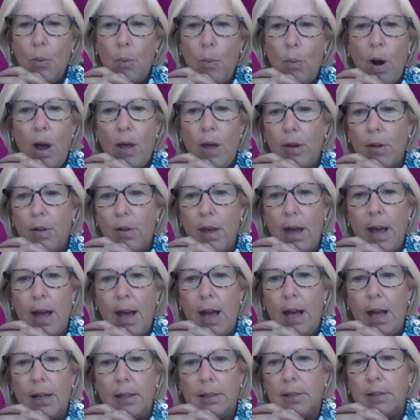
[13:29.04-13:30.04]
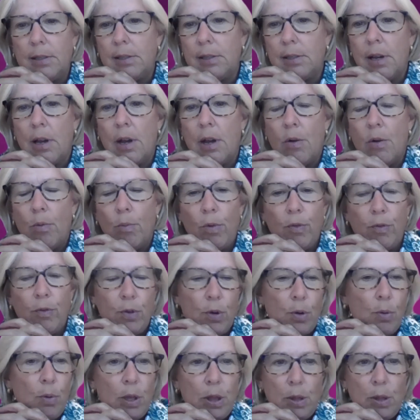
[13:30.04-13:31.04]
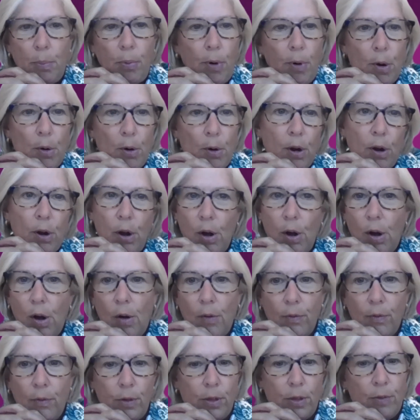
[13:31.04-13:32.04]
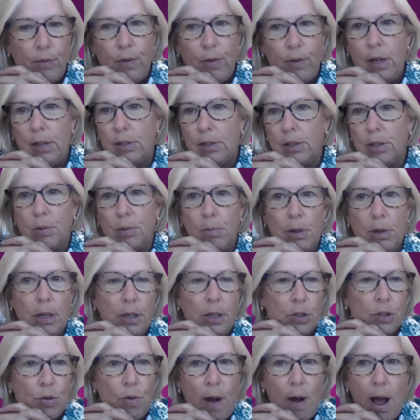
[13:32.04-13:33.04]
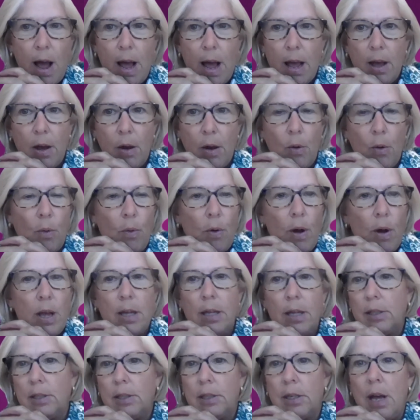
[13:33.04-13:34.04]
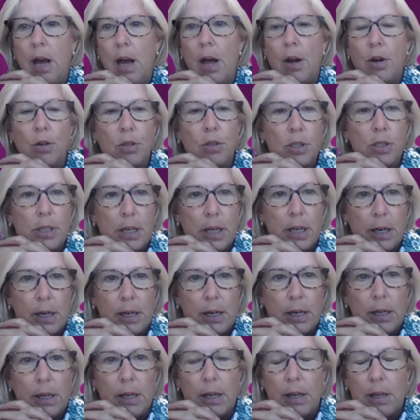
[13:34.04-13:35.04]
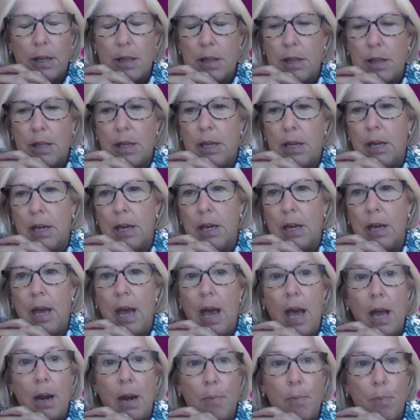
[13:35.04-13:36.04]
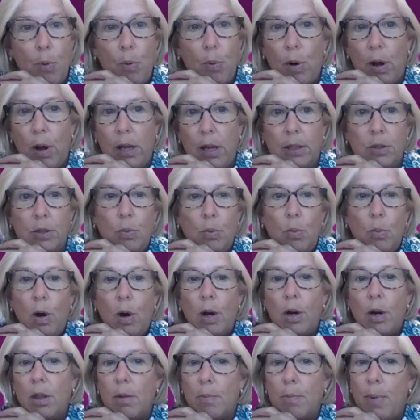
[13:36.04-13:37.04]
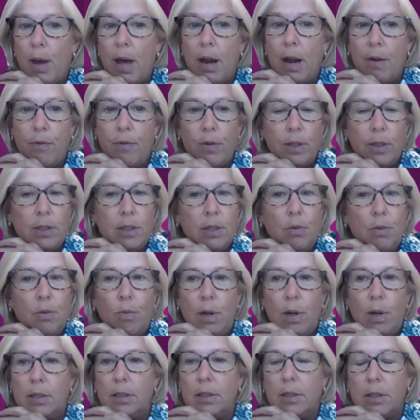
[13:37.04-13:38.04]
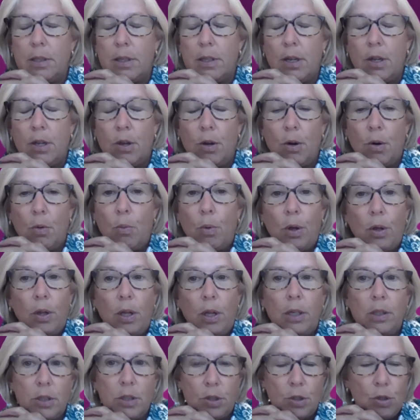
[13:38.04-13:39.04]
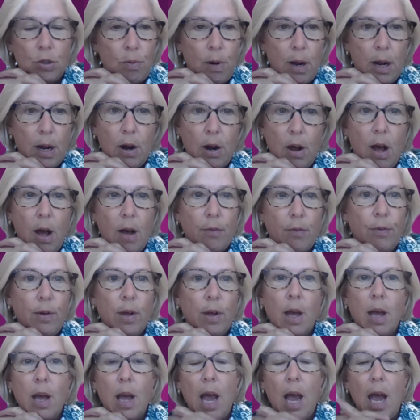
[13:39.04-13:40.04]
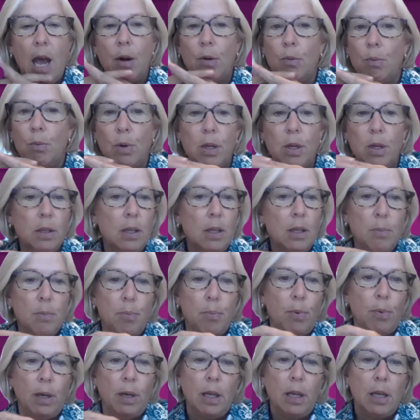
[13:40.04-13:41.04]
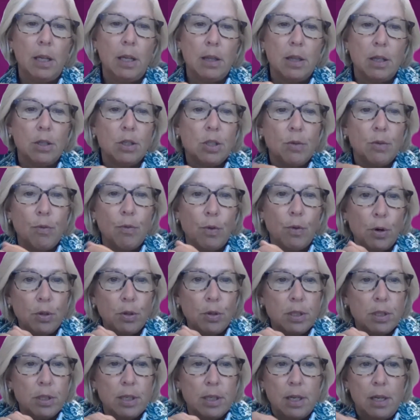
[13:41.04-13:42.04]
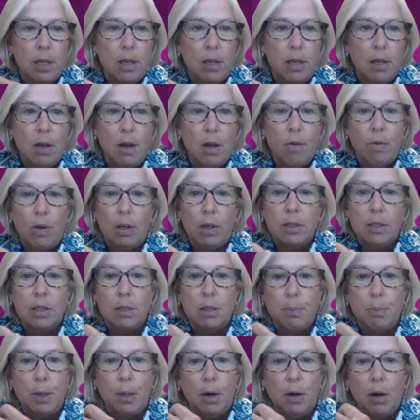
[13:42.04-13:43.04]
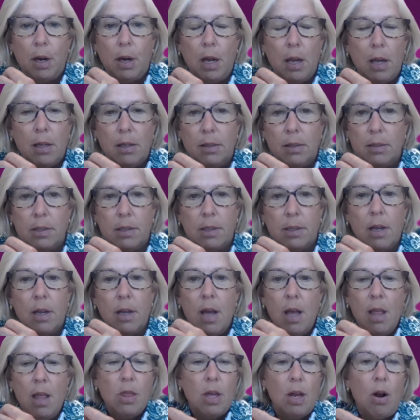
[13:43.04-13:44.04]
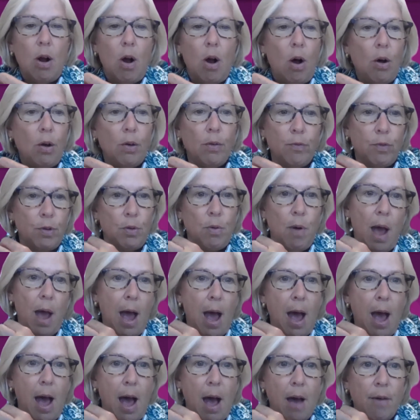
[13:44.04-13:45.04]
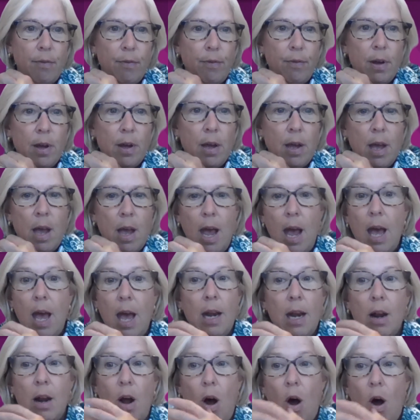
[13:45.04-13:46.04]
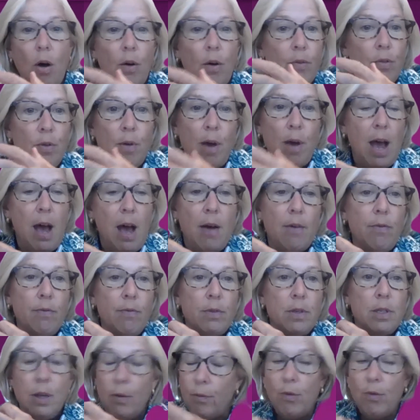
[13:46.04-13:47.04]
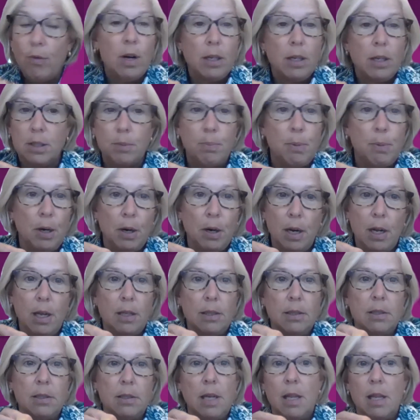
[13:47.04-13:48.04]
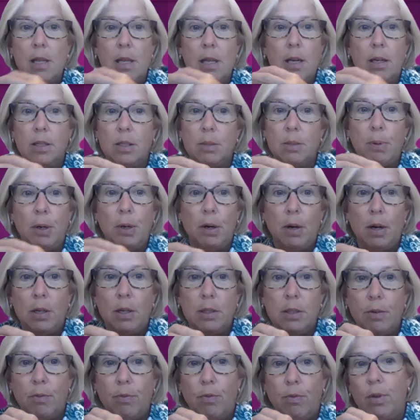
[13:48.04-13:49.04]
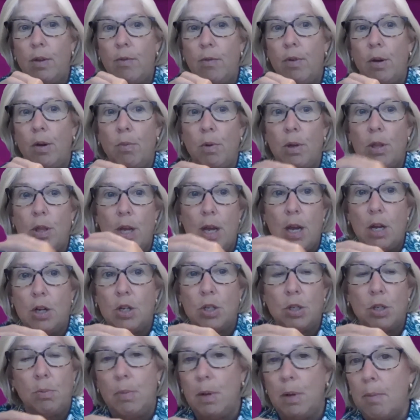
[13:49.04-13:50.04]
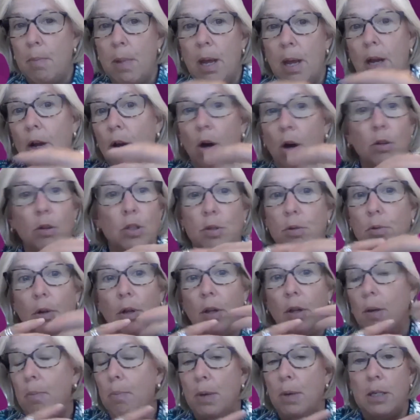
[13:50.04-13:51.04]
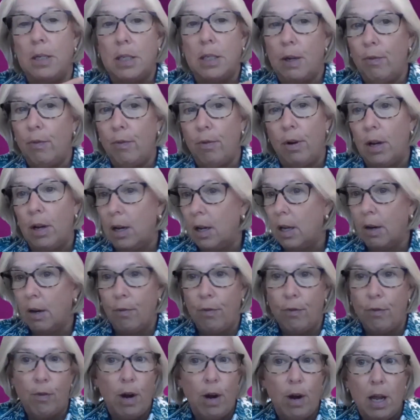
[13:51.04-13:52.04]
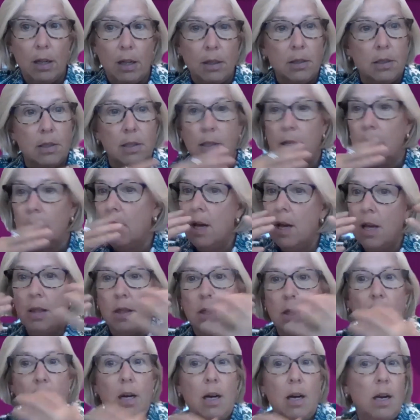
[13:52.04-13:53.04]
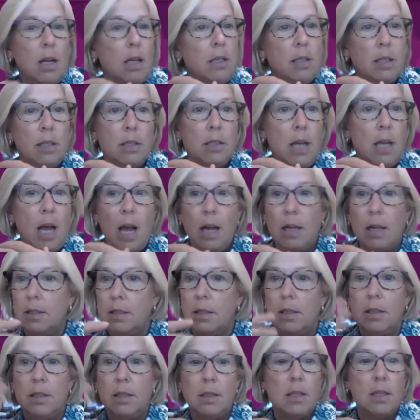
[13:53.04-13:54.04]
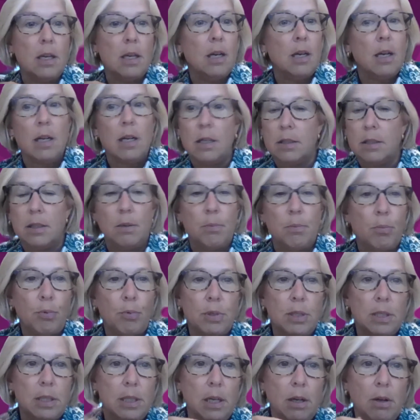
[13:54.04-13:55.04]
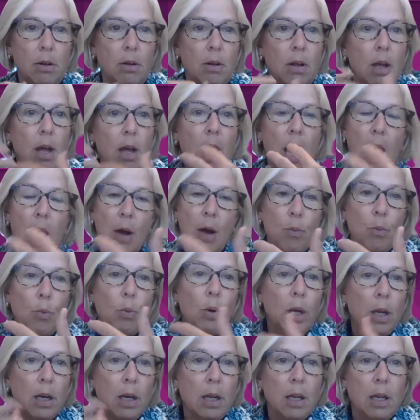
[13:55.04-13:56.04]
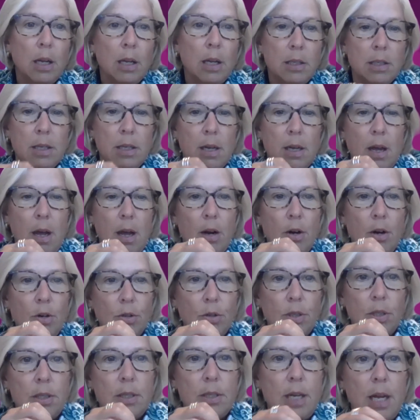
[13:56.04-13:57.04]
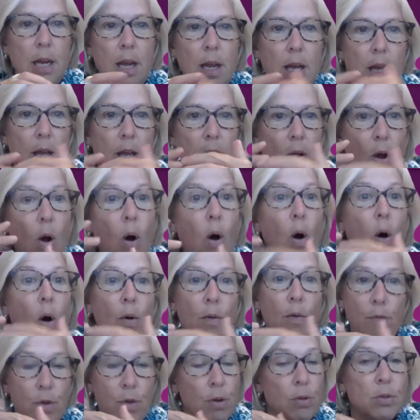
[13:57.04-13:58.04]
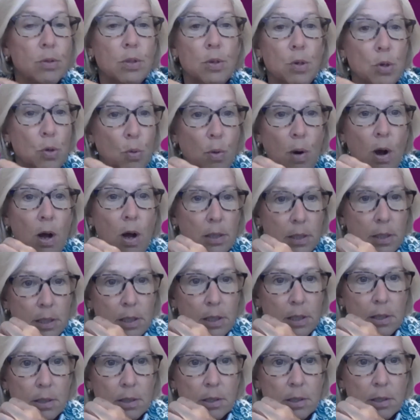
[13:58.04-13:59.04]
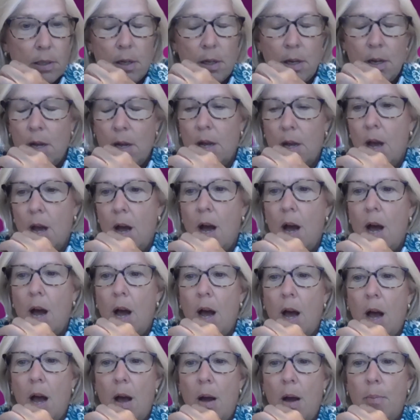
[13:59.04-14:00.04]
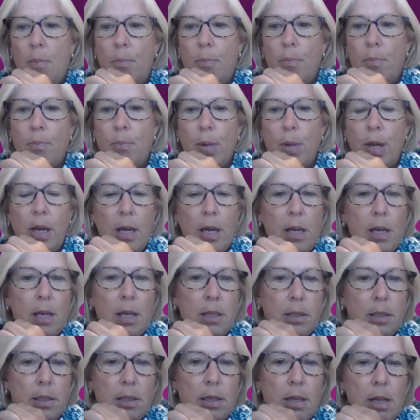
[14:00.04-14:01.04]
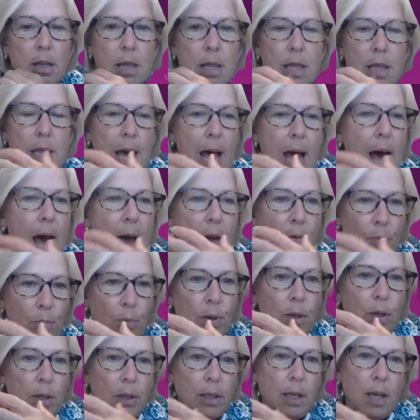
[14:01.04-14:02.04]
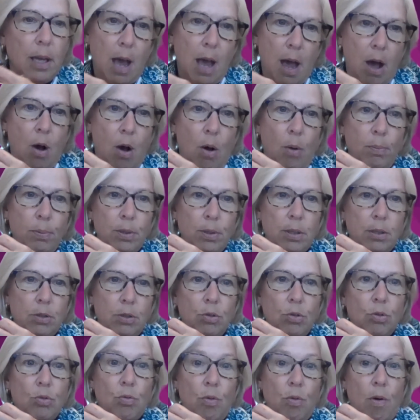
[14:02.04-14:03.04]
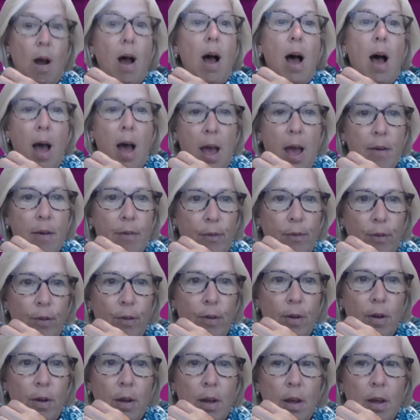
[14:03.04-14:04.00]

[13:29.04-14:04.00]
whether that's reviewing the protocol for the phase 3 trial, it's understanding the endpoints, what are the benefits and risks that you're willing to trade off, and really bringing the diversity of experience that all of you have. And all of you have different experience, and the experience of living with Angelman may culturally be different in France than it is in Texas, than it is in Brazil. And we need to understand all of those nuances because that really helps drive